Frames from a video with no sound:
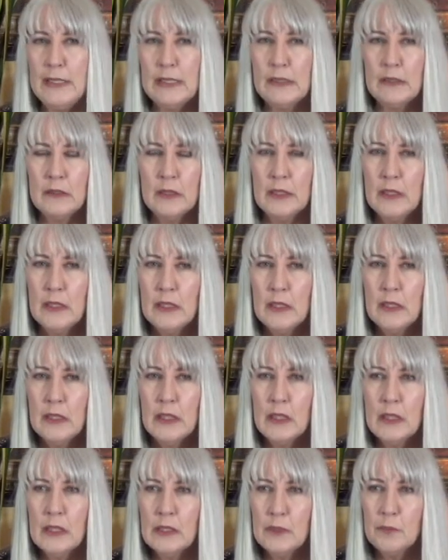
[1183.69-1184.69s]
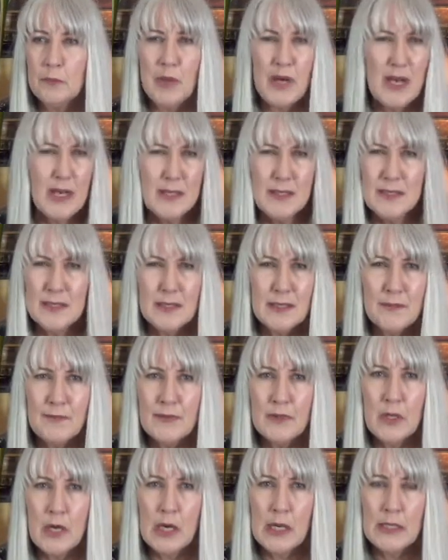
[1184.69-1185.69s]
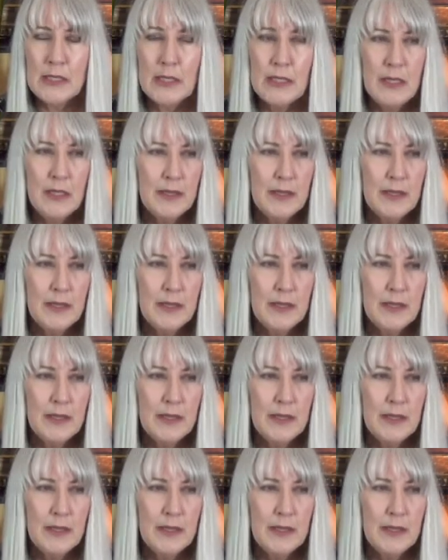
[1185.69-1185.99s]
and positive thought.